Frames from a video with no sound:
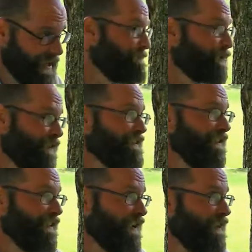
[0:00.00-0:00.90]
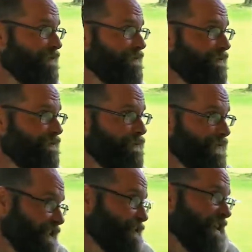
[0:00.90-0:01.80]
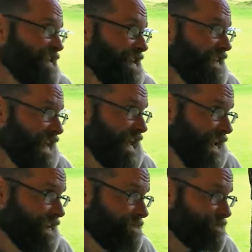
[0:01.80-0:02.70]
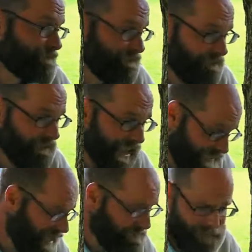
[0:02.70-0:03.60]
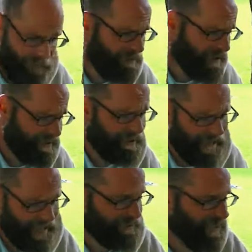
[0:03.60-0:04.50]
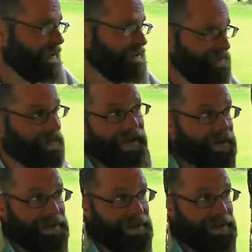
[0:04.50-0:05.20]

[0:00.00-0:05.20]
I personally thought was interesting, that I like. Mm-hmm. And that I performed enough times that other